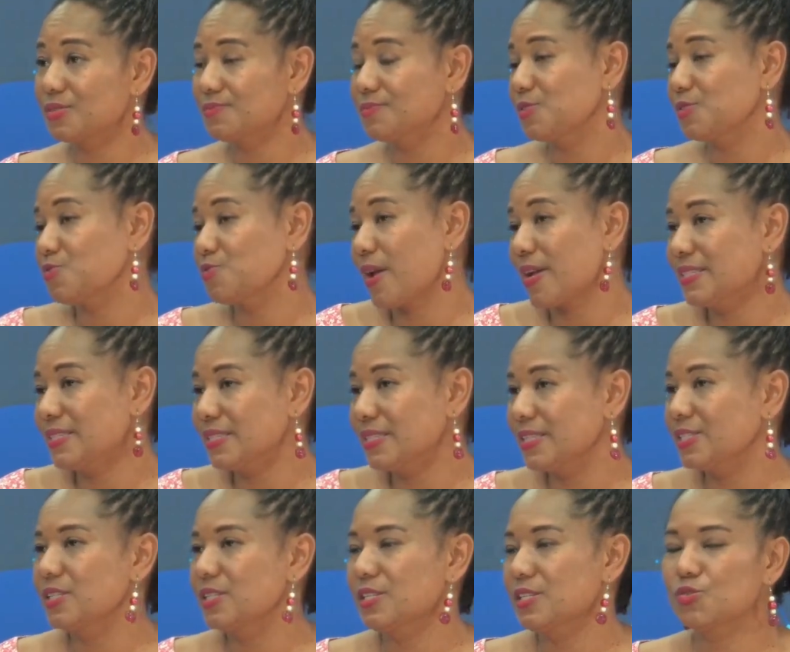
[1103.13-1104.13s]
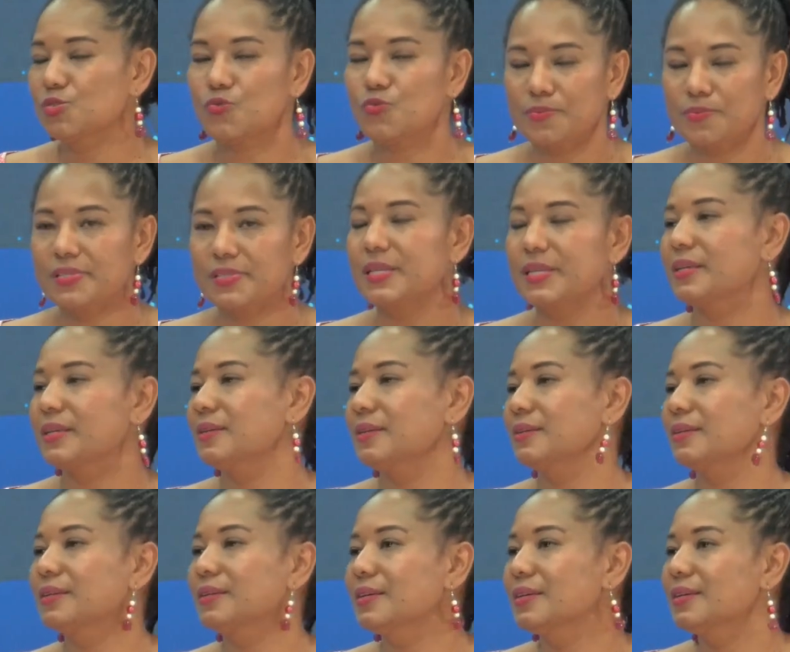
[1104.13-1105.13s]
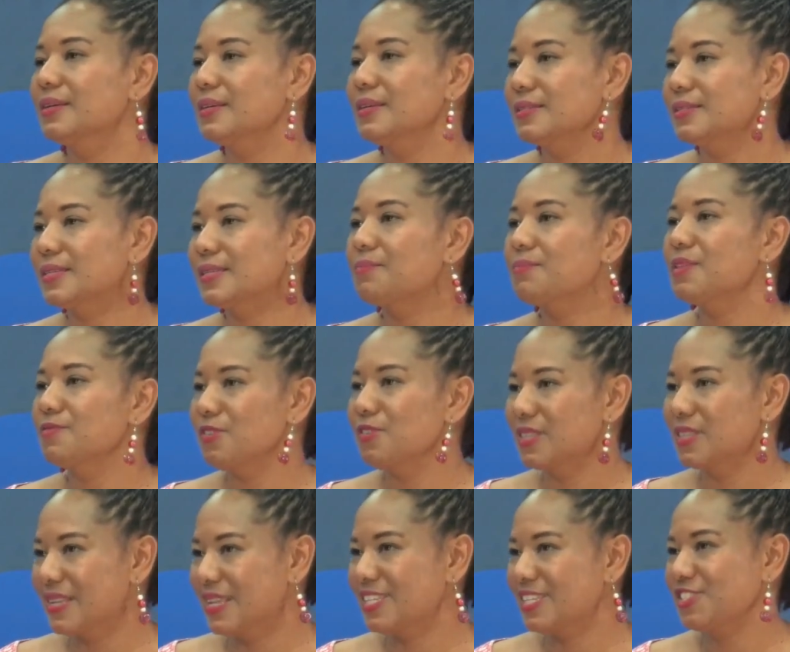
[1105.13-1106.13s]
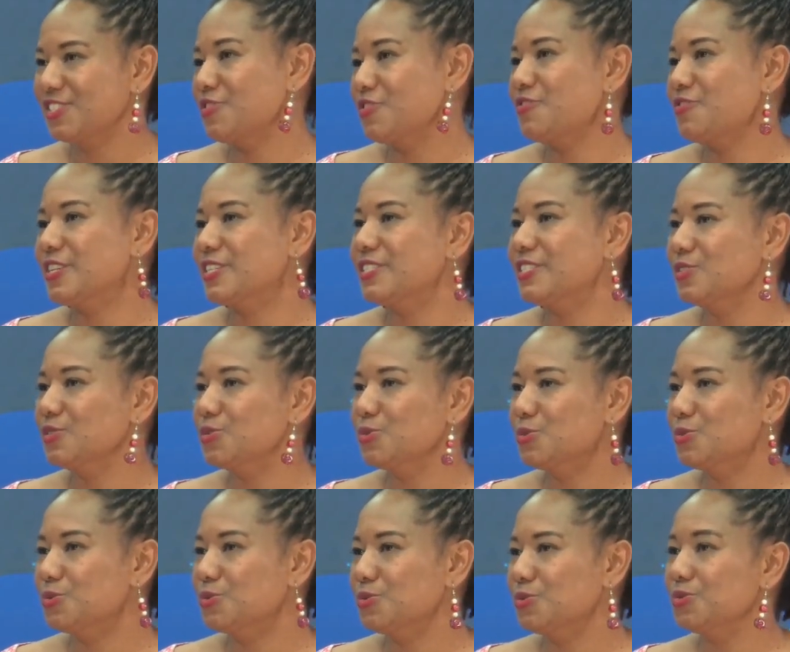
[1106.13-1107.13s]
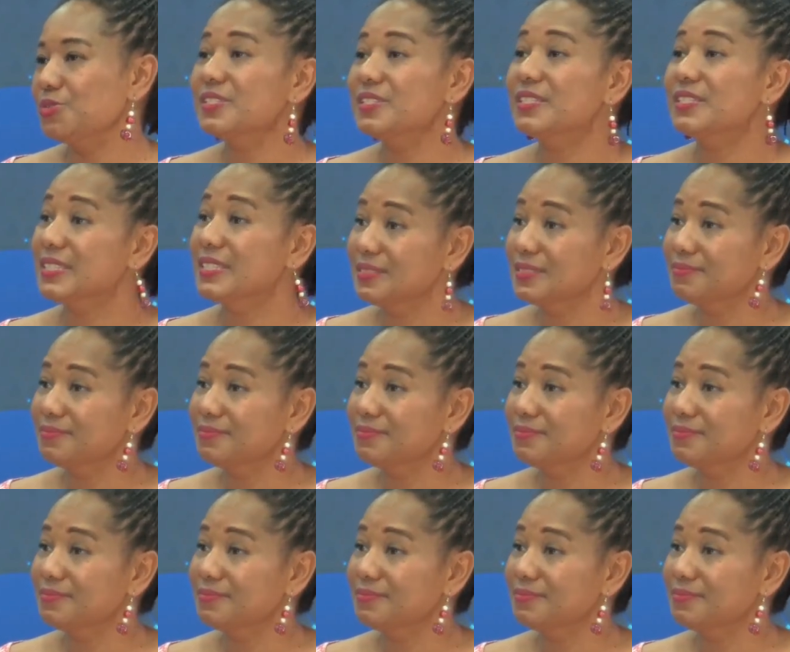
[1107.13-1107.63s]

writing, it's scripting something for the next generation to see.